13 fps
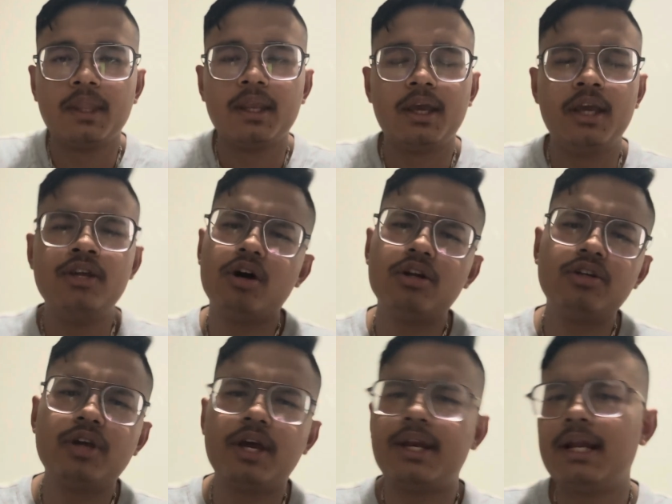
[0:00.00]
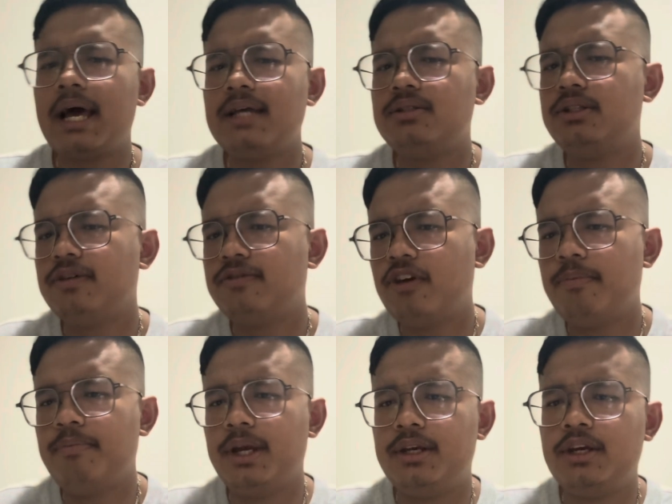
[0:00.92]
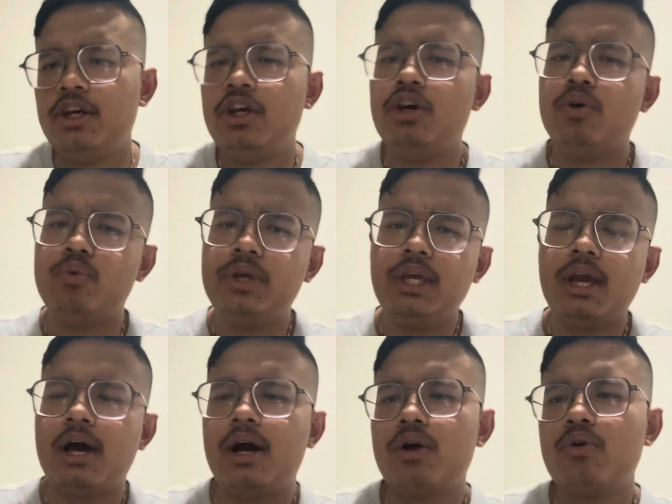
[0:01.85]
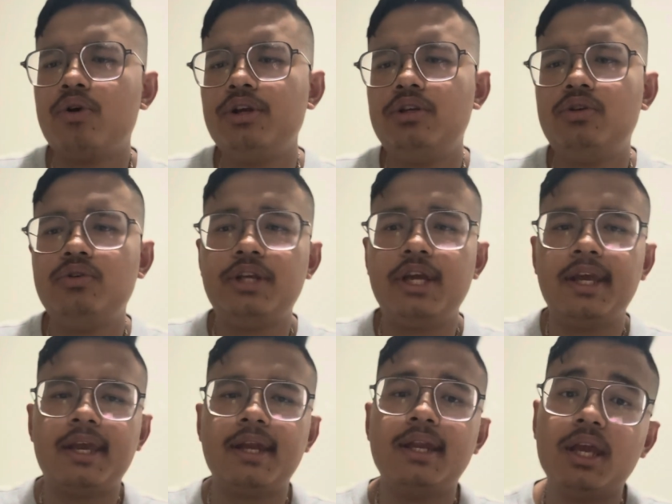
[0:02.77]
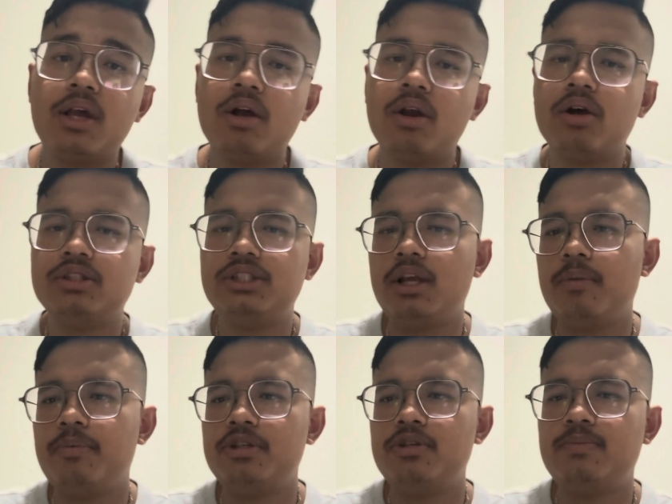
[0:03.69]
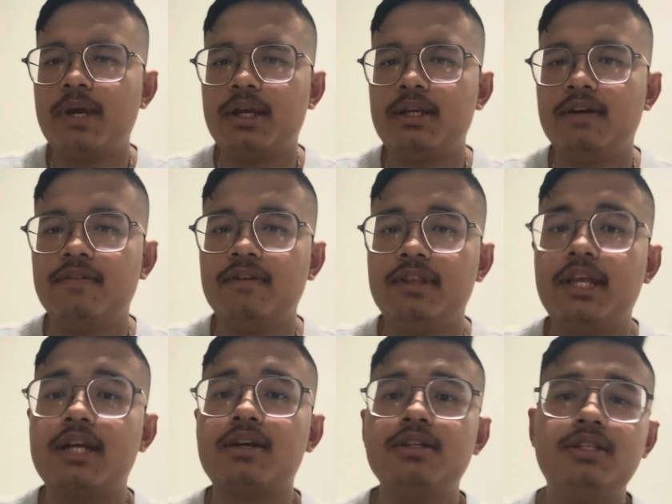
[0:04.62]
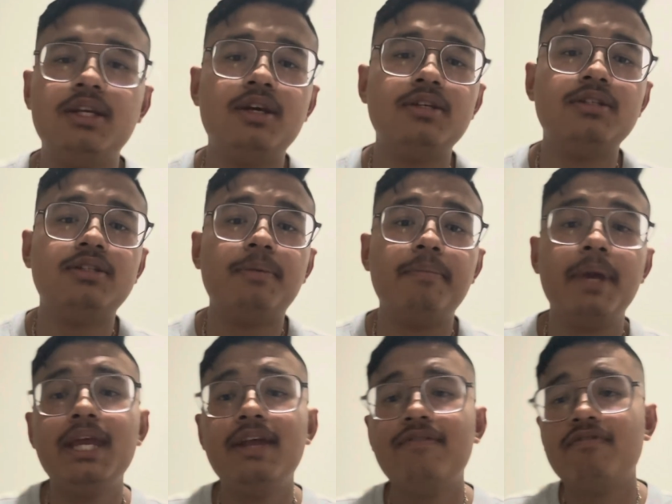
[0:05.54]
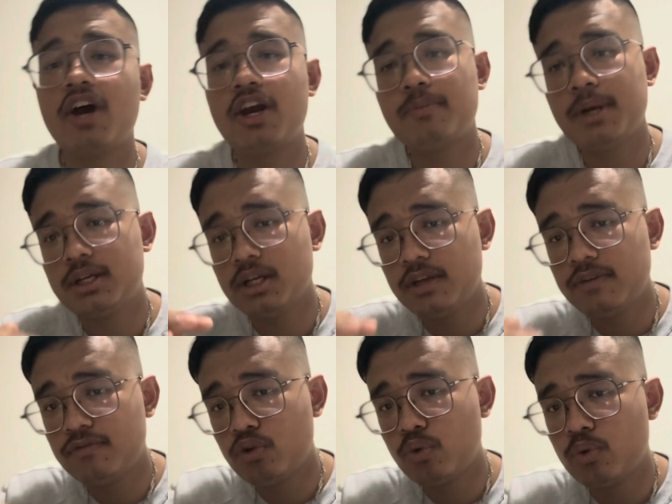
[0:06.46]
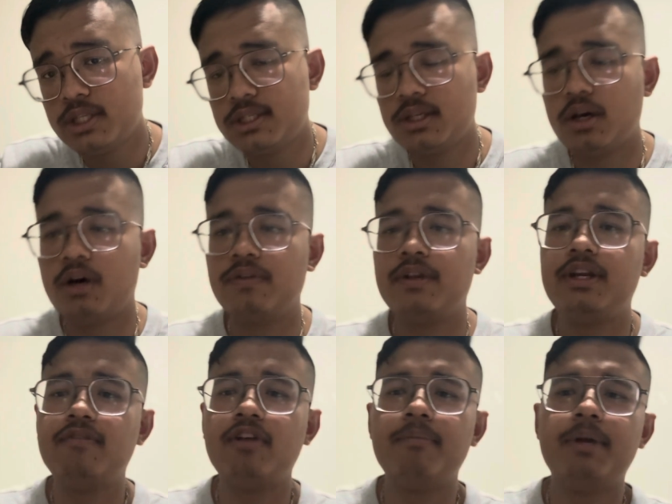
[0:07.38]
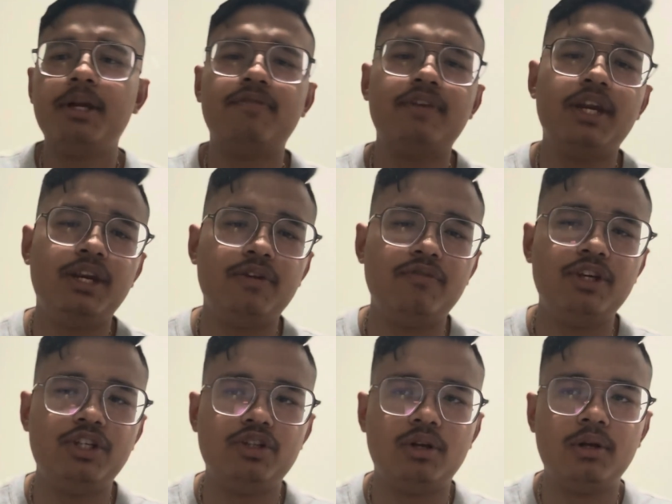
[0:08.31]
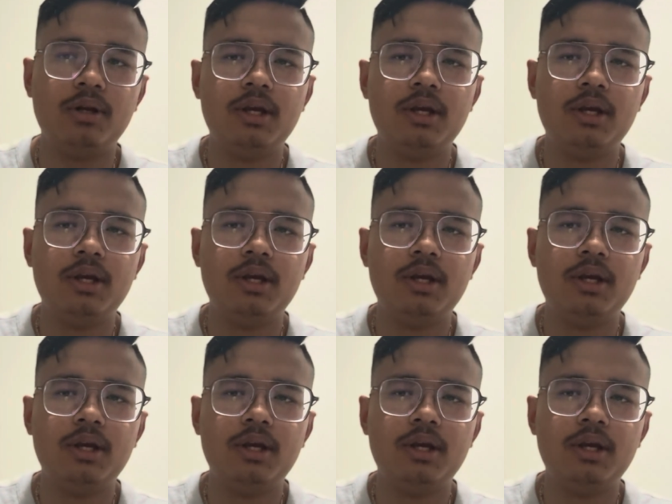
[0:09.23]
In order to analyze her development, we are going to take an ecological perspective that considers the many environmental influence on the development of an individual.